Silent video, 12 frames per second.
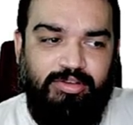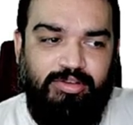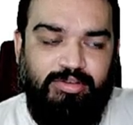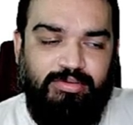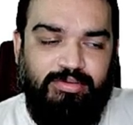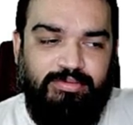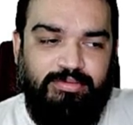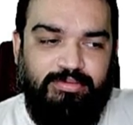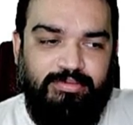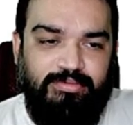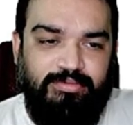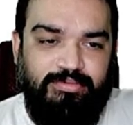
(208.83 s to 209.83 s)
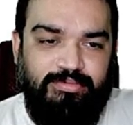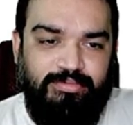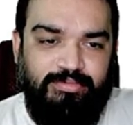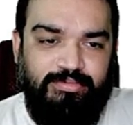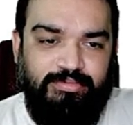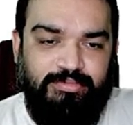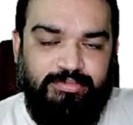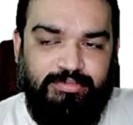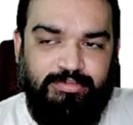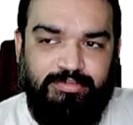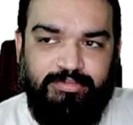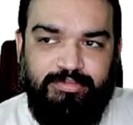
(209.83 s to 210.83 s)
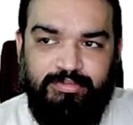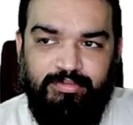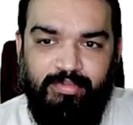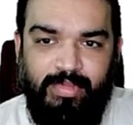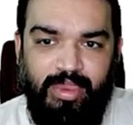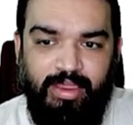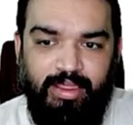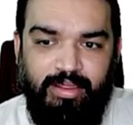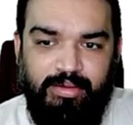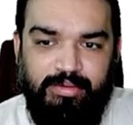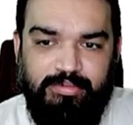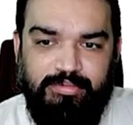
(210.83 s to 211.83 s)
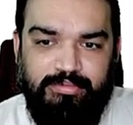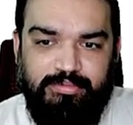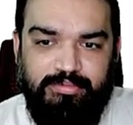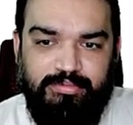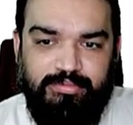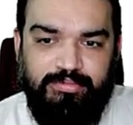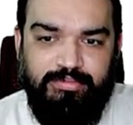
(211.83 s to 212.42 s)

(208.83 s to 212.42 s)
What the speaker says: Nobody speaks.